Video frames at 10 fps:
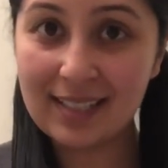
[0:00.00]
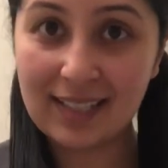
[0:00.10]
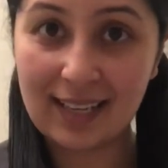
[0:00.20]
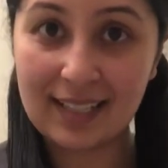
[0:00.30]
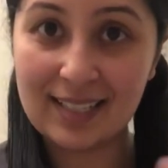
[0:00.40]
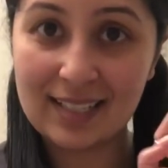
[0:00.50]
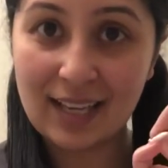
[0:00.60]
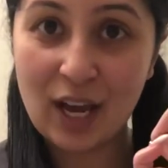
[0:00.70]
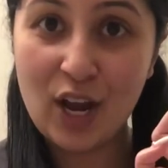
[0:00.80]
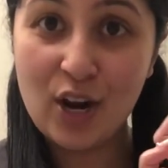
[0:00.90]
that is
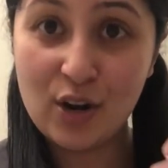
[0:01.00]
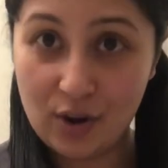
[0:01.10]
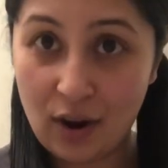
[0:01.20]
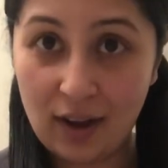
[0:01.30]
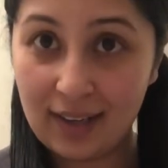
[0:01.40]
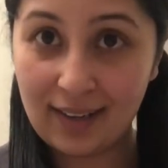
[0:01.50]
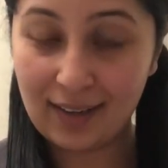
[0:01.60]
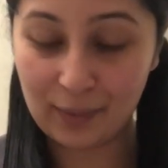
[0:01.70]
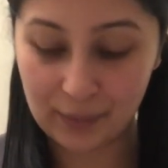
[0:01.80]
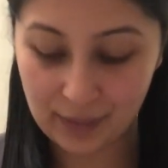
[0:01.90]
not a
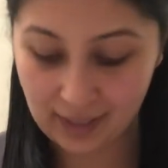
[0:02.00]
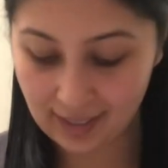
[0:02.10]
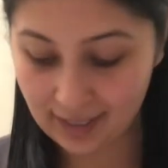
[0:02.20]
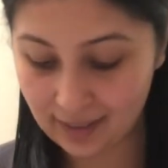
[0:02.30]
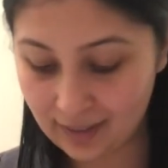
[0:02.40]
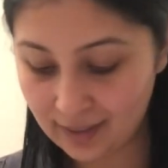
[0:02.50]
whole lot of hair.